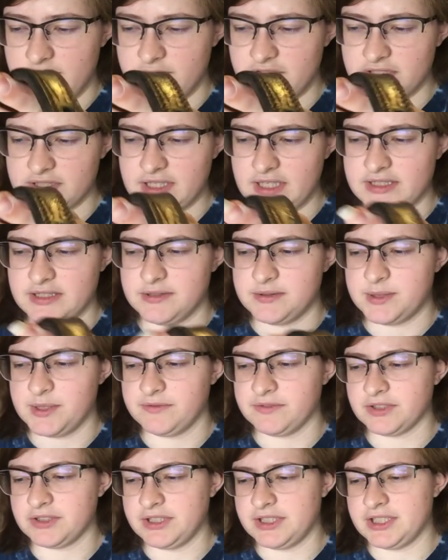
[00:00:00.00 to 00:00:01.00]
just got some
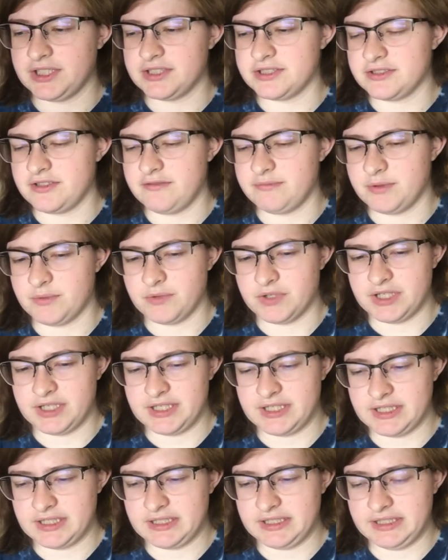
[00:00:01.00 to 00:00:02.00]
silver cleaner, so I've been
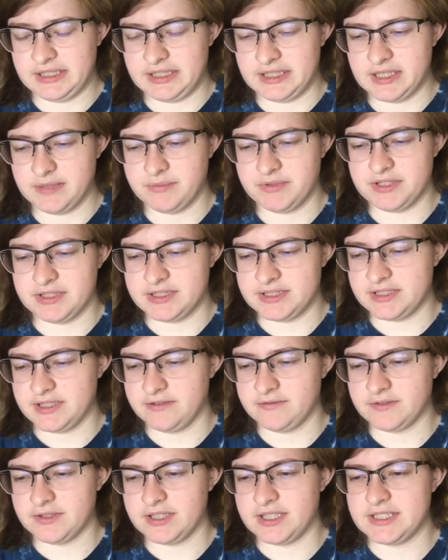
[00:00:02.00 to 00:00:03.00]
working on cleaning up this
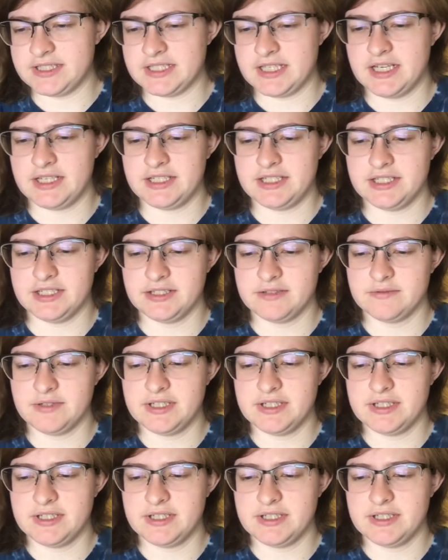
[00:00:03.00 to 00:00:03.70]
silver that's on here and